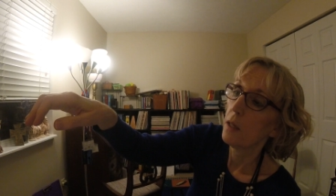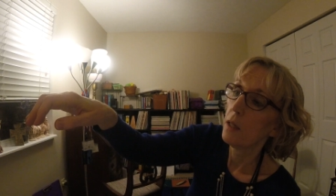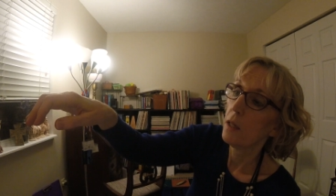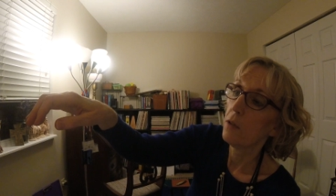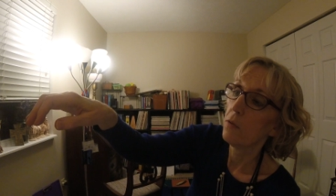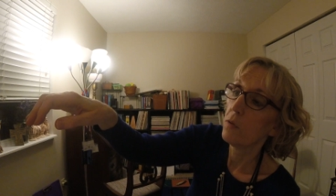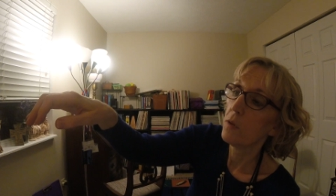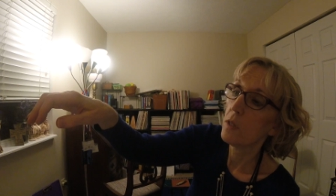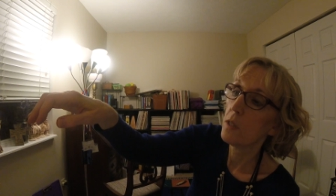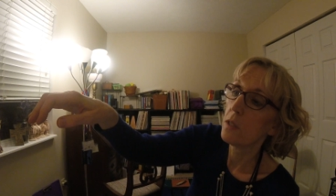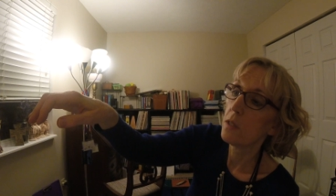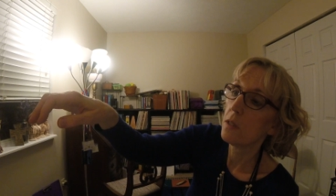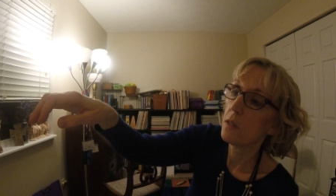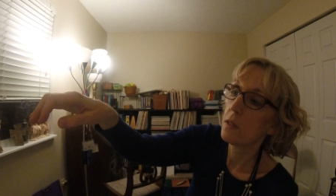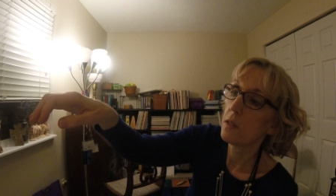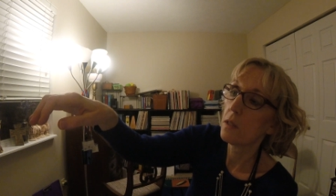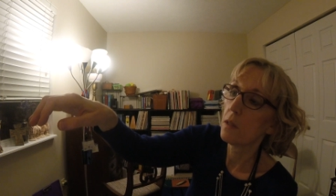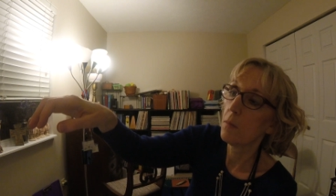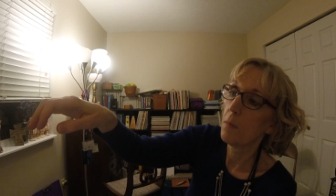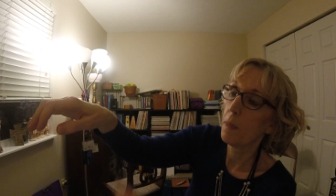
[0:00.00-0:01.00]
if this
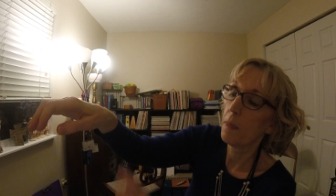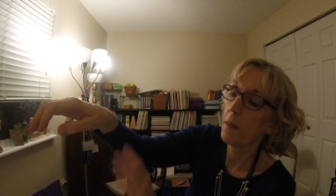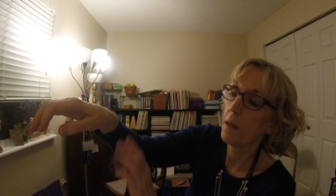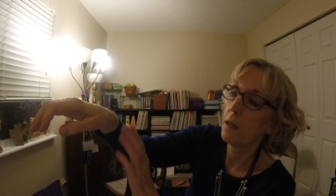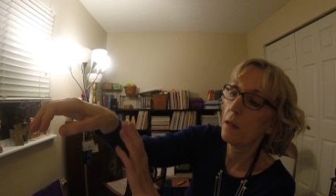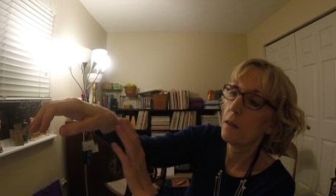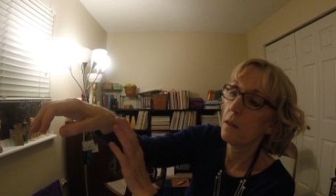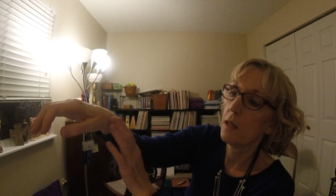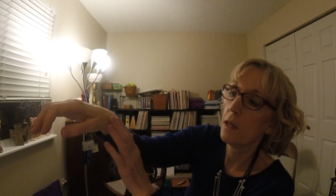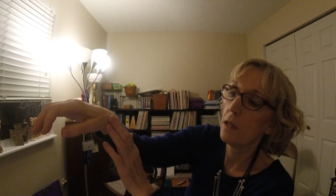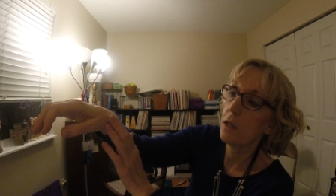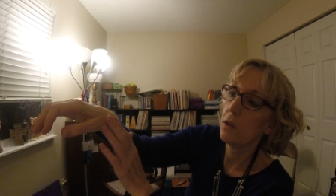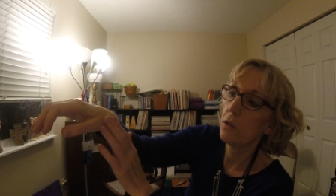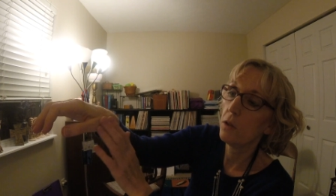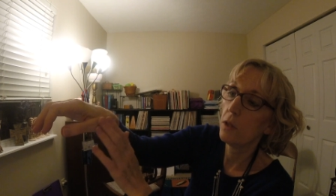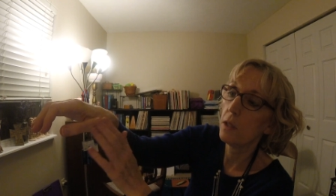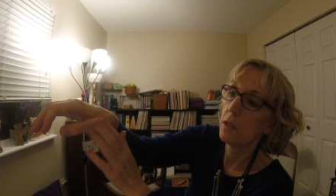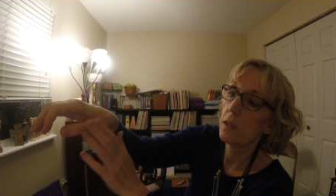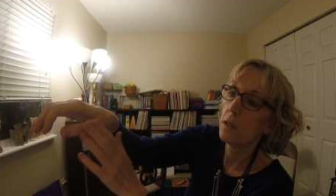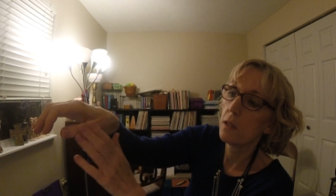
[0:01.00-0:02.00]
is something that you
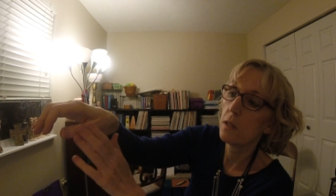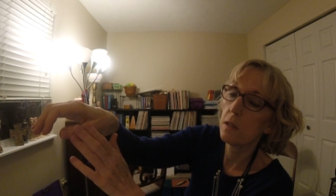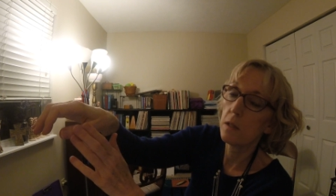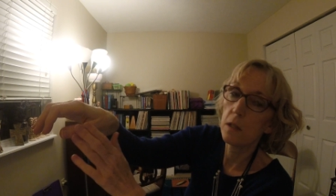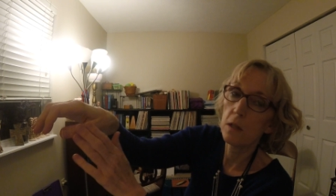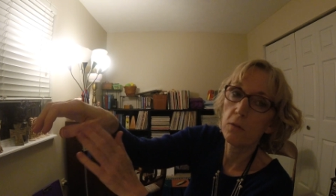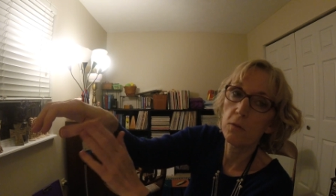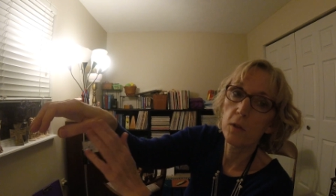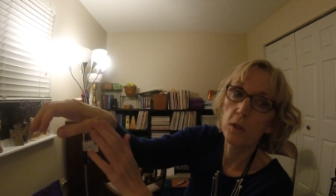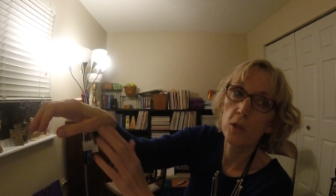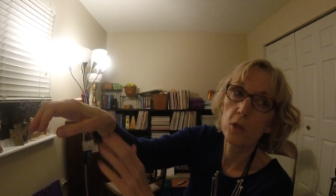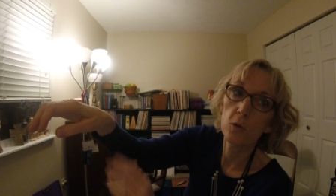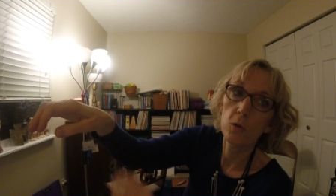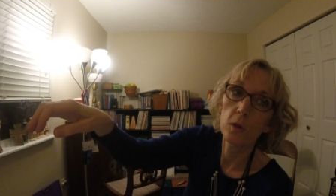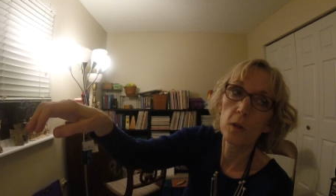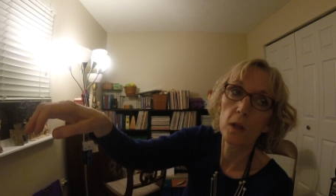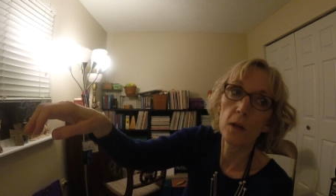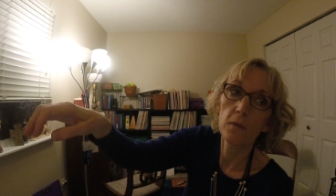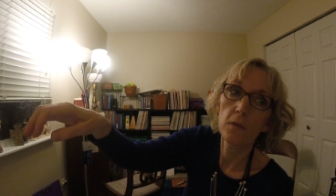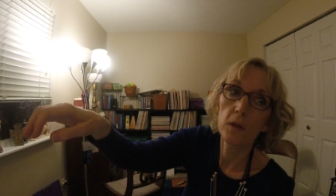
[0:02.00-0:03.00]
need to see a
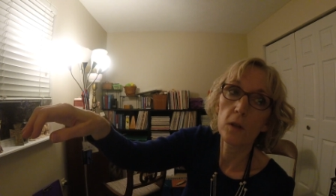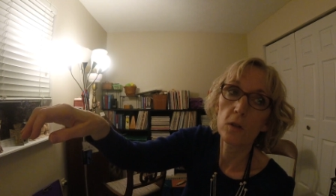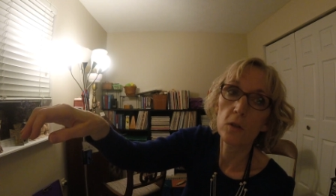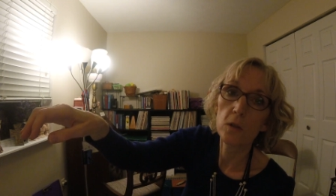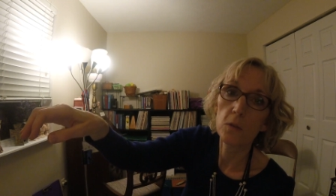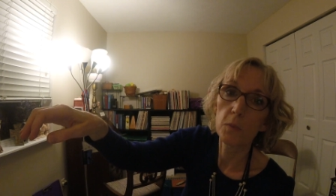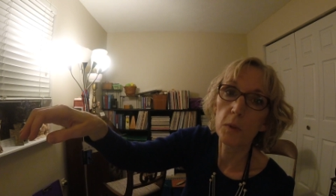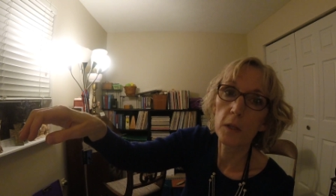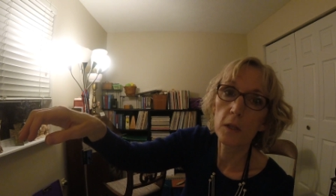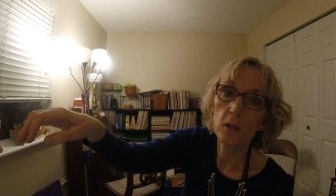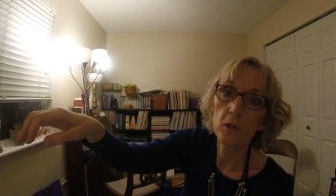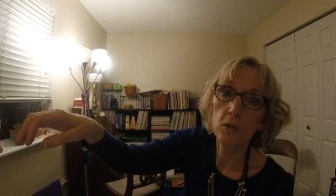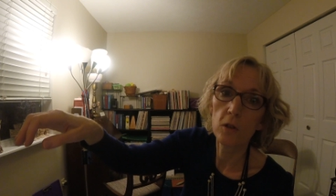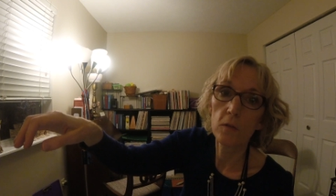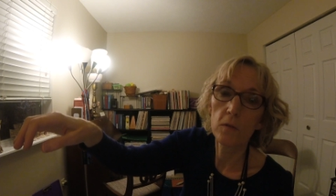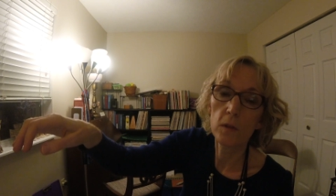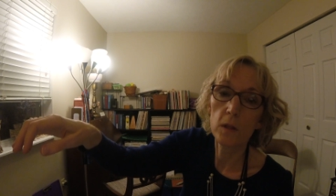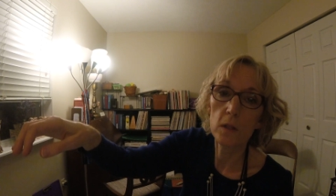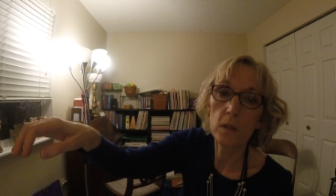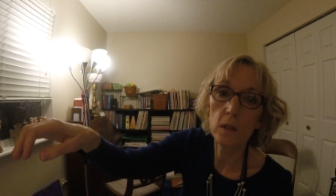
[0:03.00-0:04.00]
visual of, there's a picture
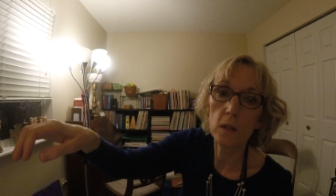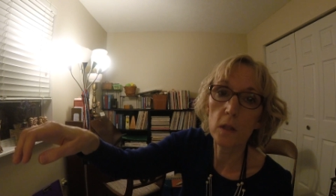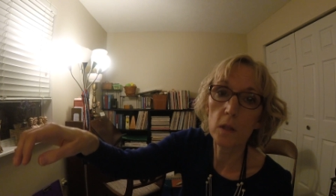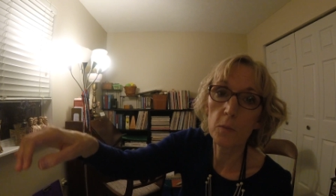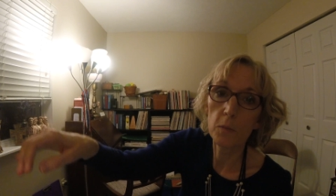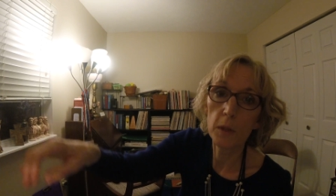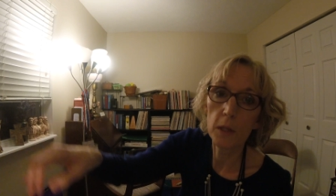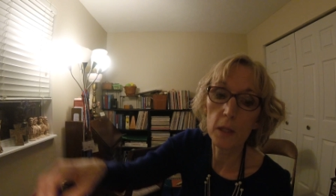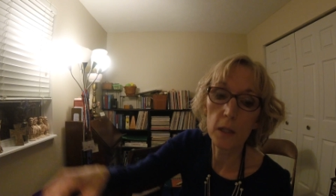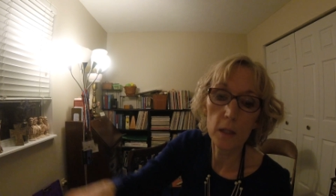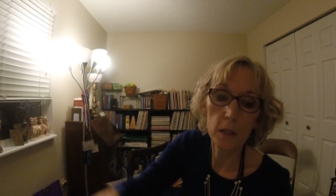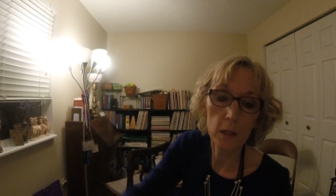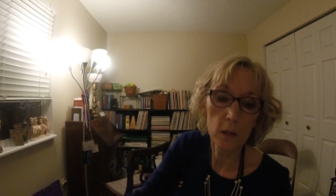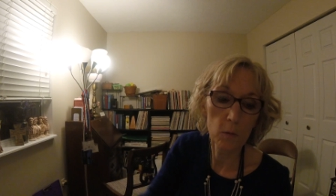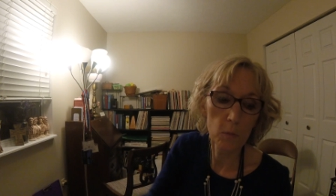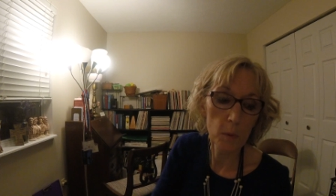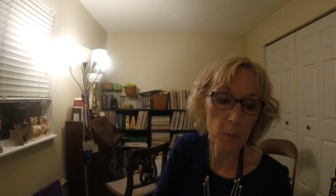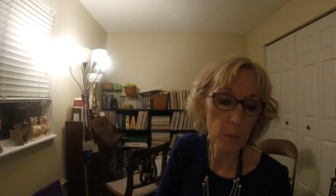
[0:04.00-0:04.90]
of this at the beginning.